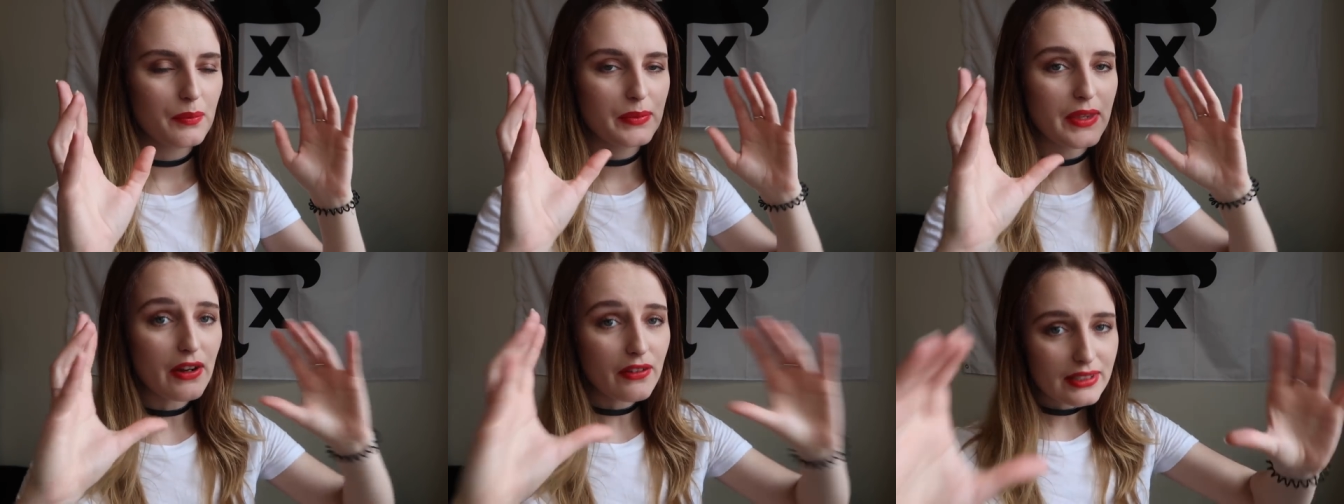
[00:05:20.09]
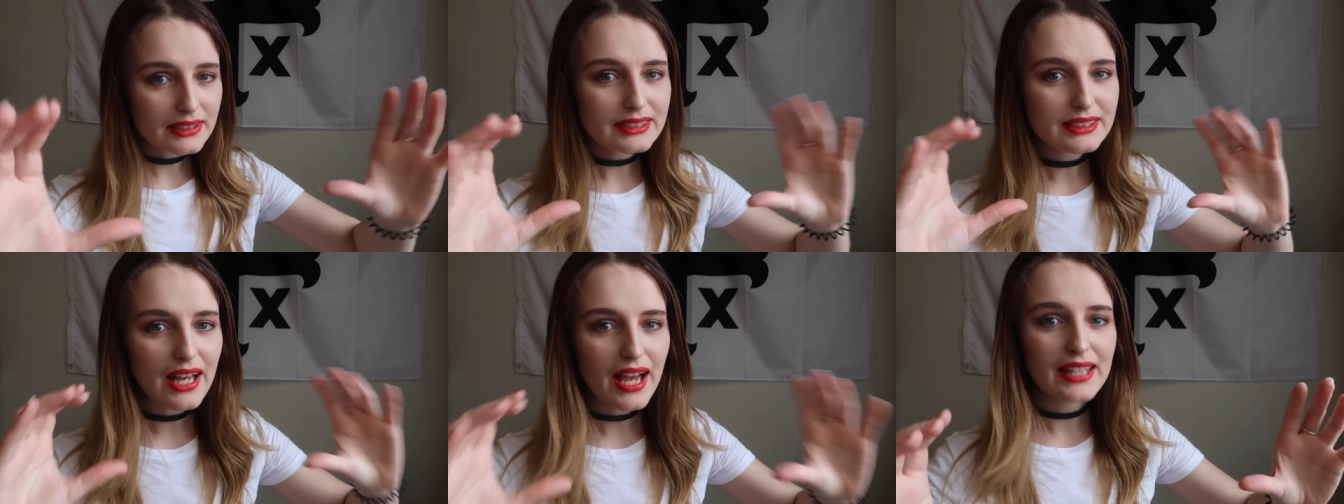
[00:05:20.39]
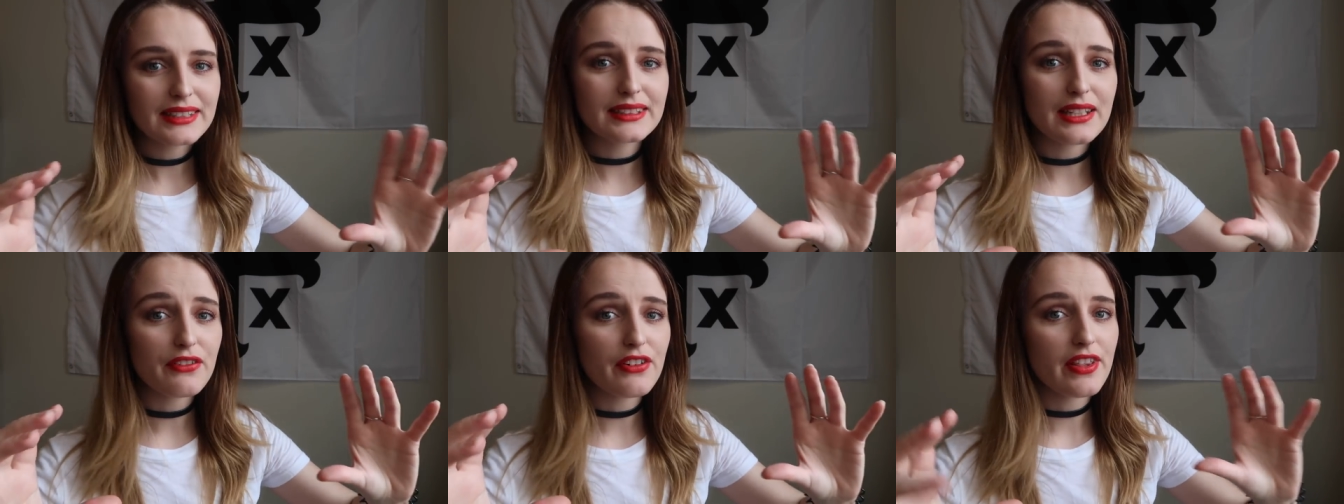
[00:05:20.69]
there is
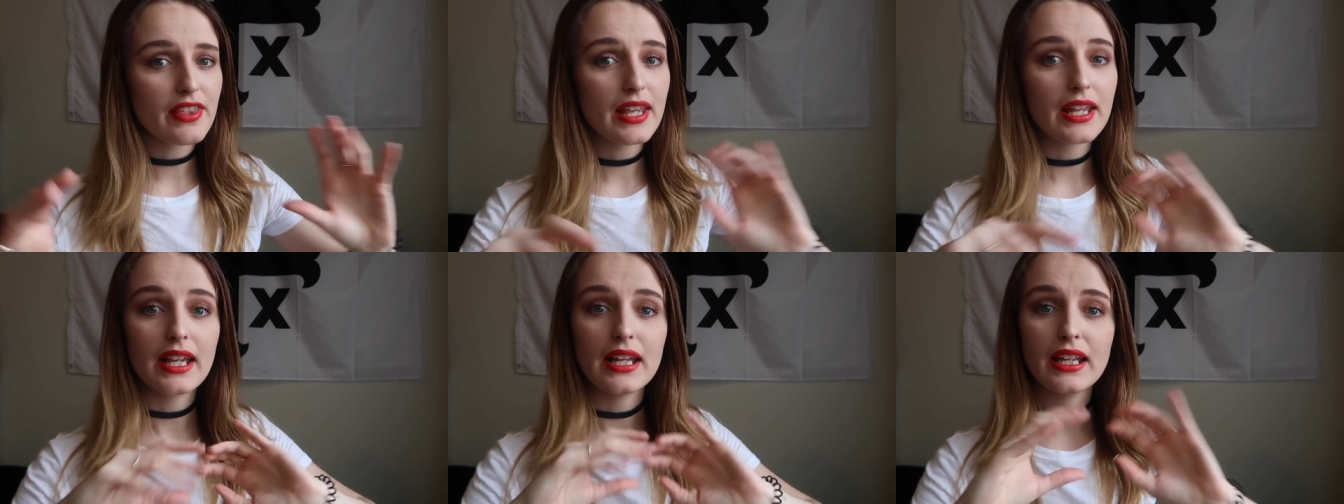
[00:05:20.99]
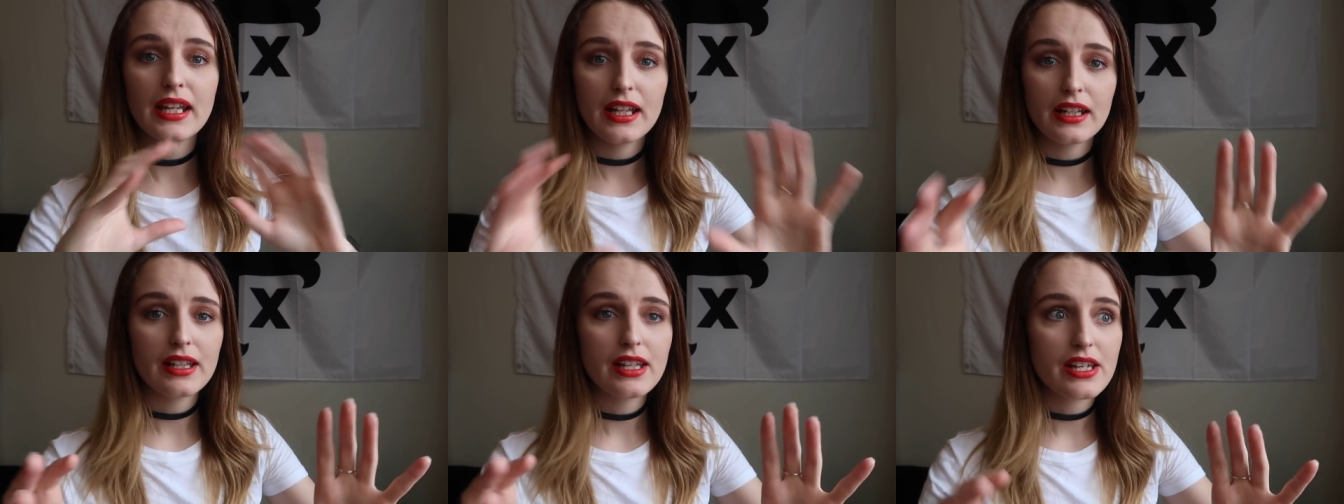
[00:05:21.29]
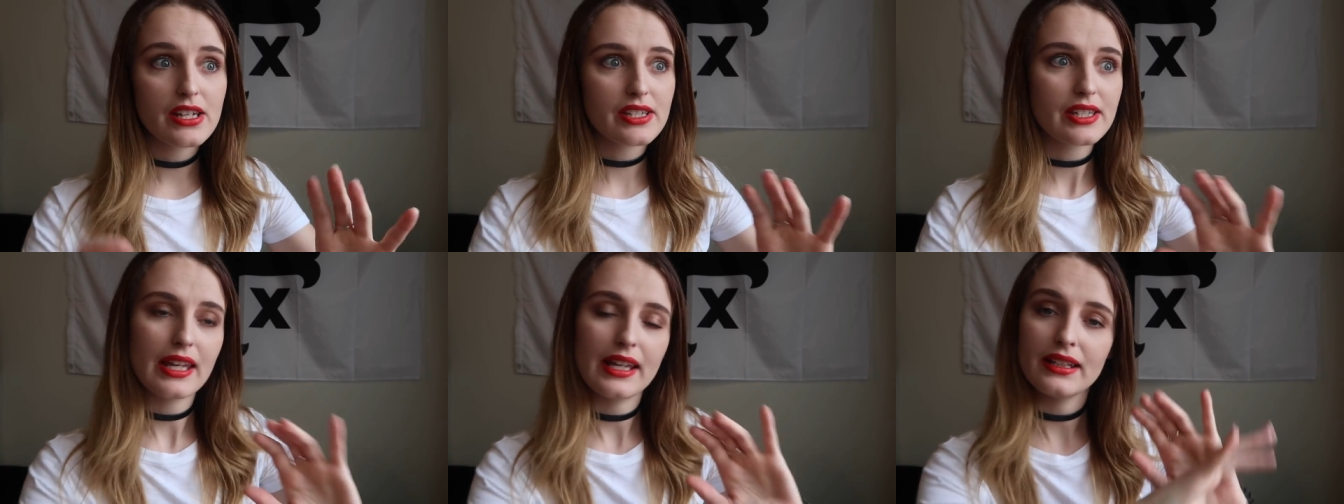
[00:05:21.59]
signs and everything in
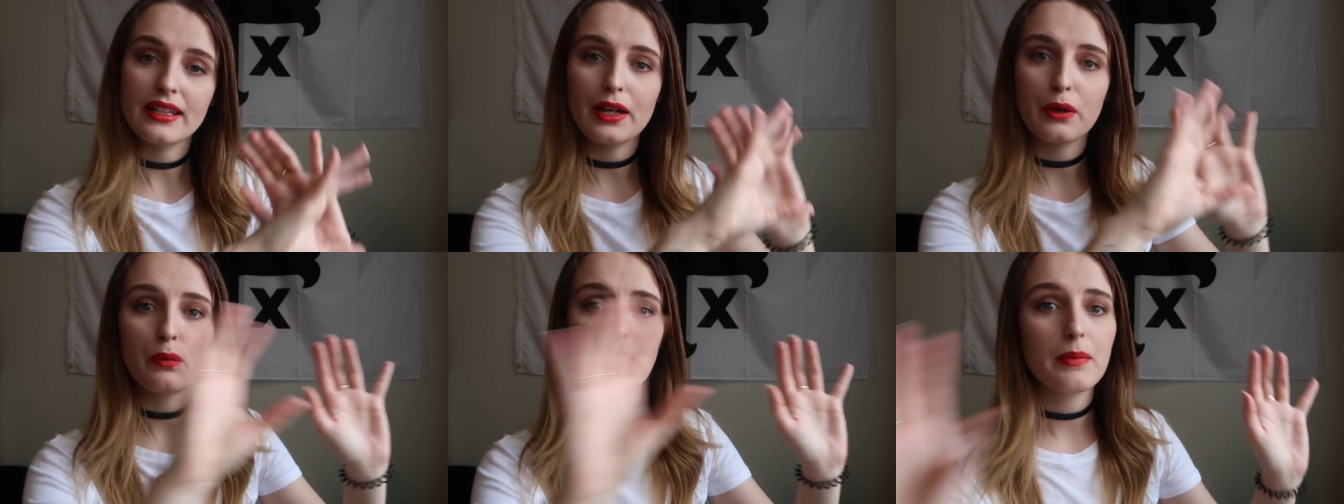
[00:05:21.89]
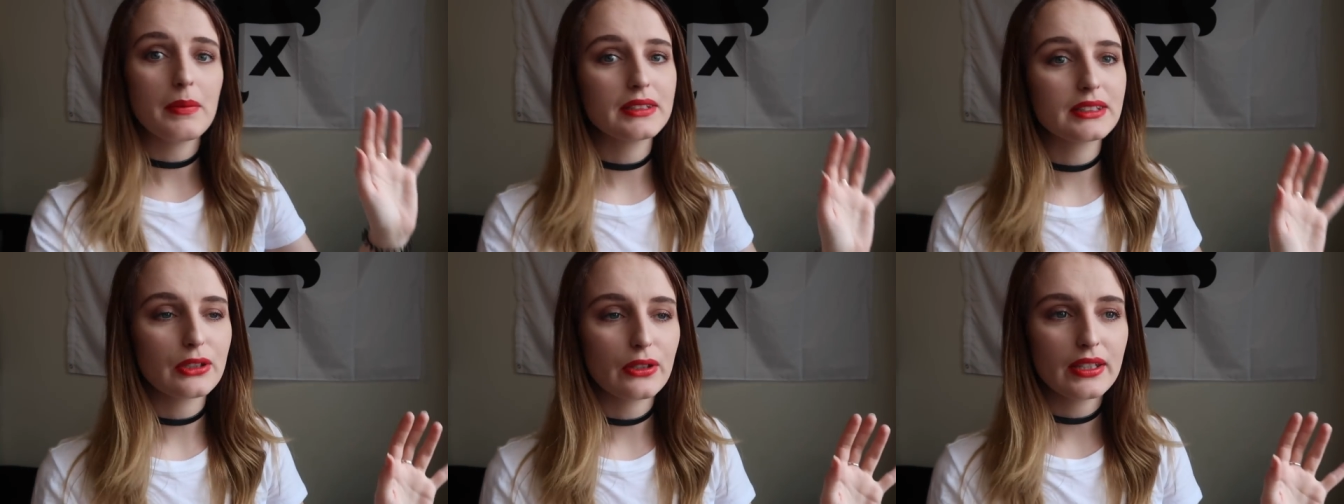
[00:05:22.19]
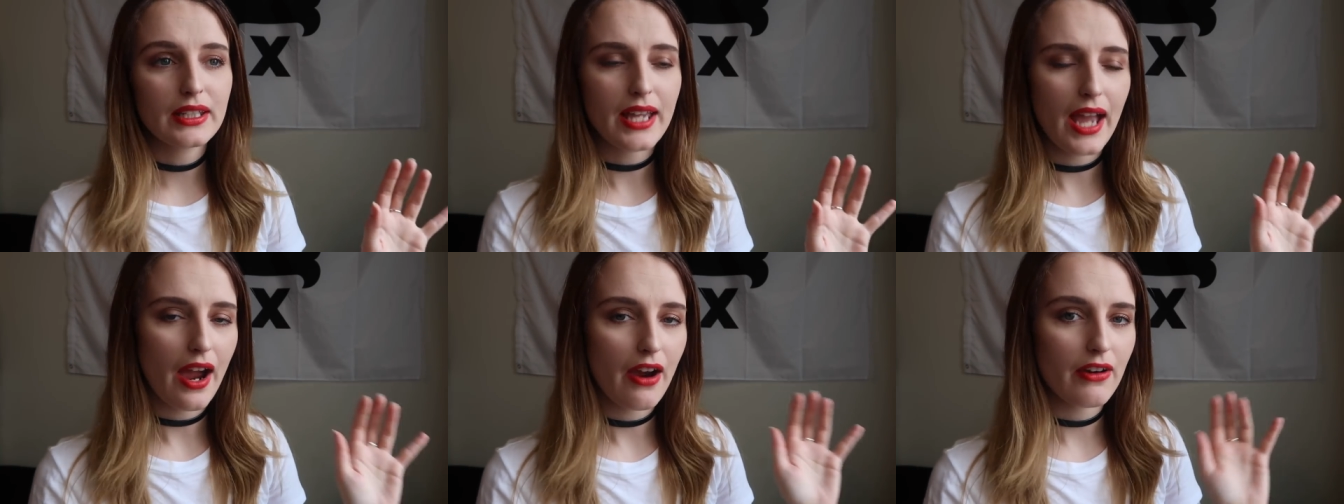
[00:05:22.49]
English saying like women's
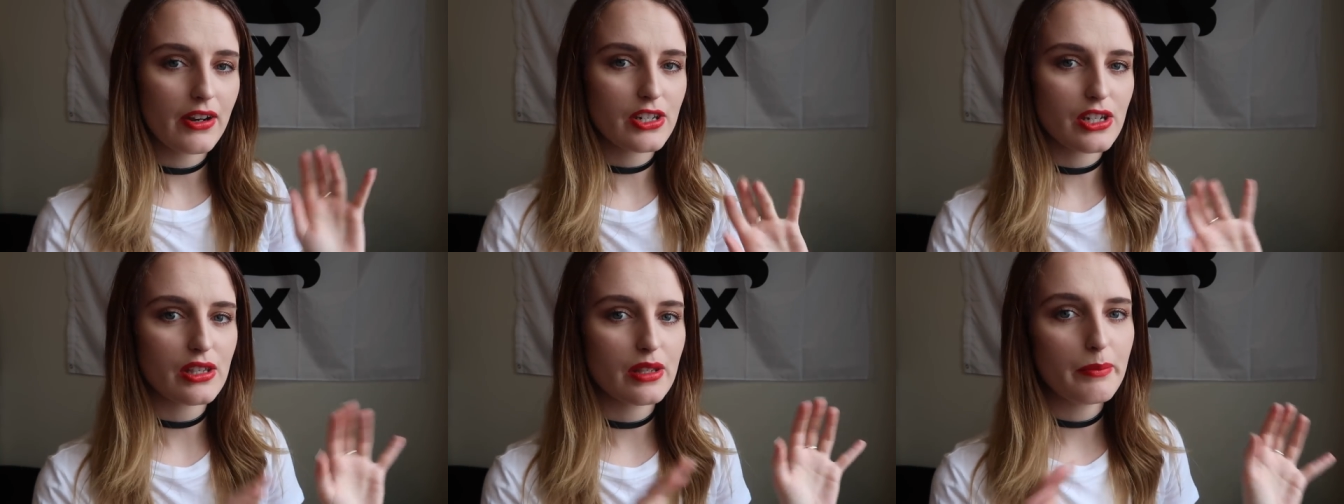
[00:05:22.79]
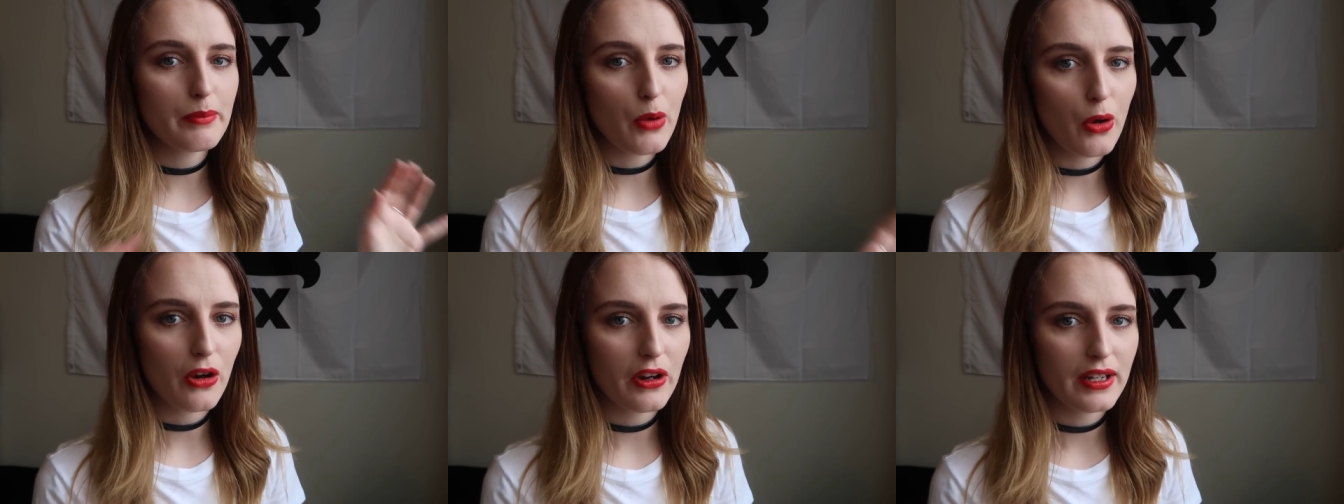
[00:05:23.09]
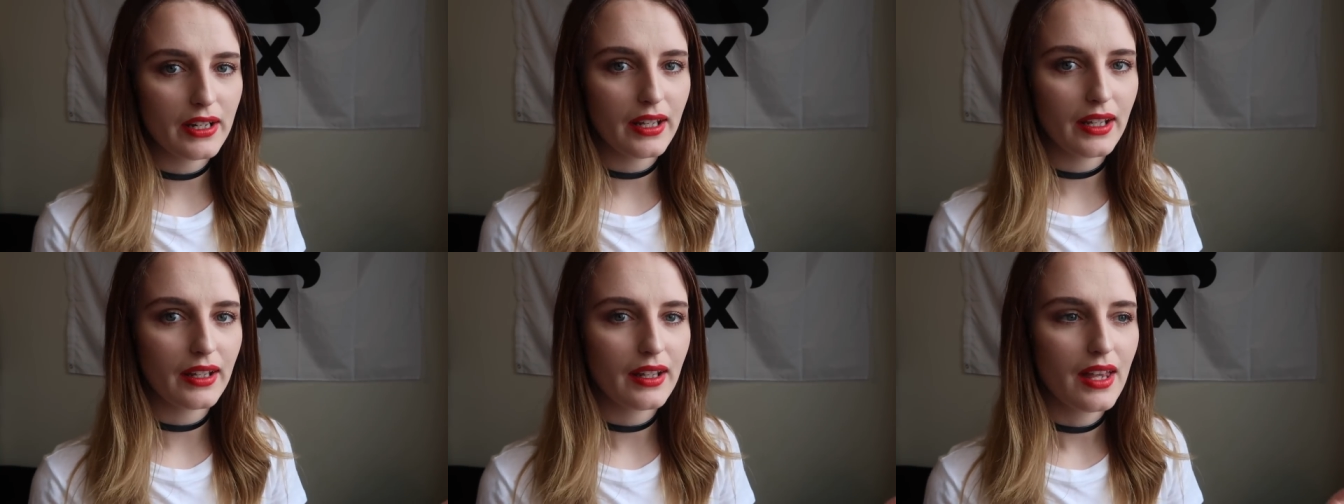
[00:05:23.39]
only carriage in the
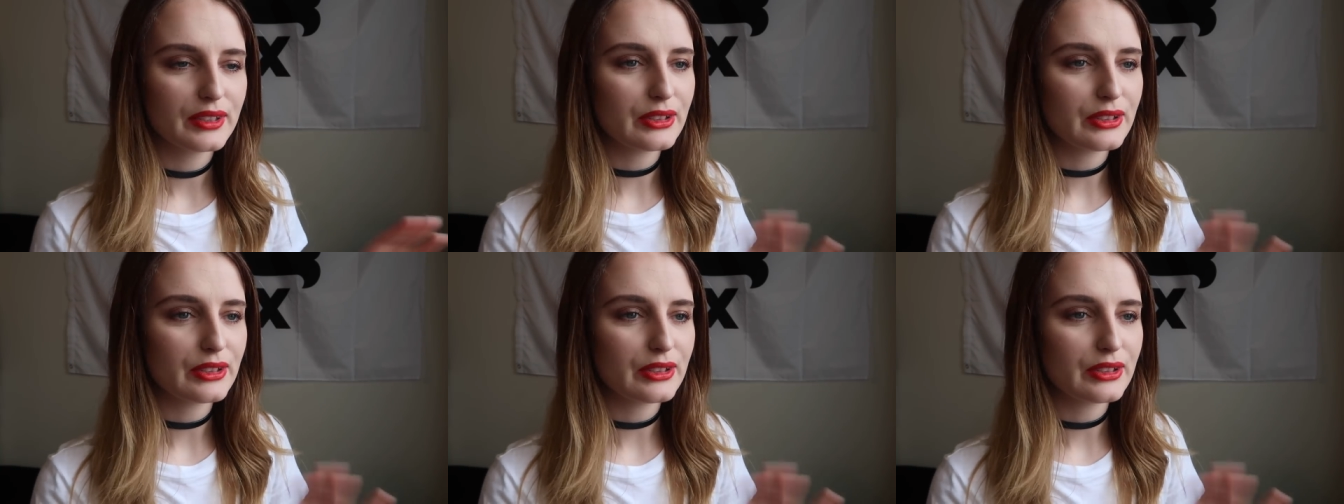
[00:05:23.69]
morning.